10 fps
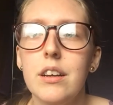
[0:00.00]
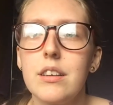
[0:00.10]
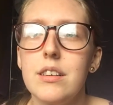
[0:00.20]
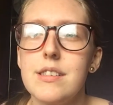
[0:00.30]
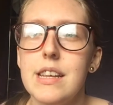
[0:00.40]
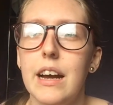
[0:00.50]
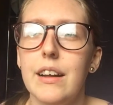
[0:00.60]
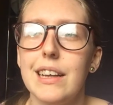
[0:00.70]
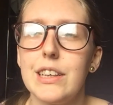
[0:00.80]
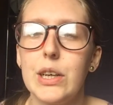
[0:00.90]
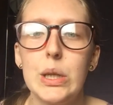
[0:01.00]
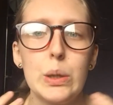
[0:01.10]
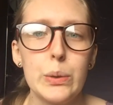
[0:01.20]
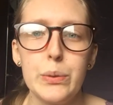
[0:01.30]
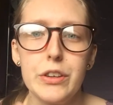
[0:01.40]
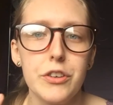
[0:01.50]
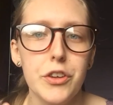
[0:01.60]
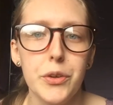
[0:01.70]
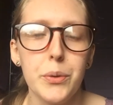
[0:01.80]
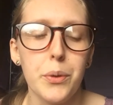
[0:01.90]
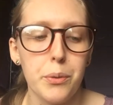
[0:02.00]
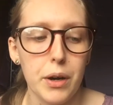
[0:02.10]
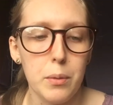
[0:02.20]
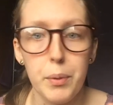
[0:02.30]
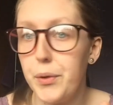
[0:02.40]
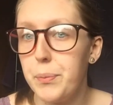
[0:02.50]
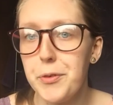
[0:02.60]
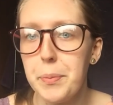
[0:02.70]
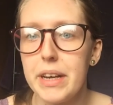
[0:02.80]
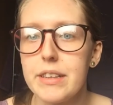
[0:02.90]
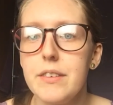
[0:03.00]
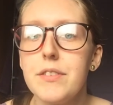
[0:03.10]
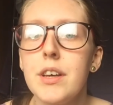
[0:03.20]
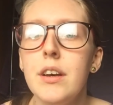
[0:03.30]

because they're like alluded to throughout both perspectives,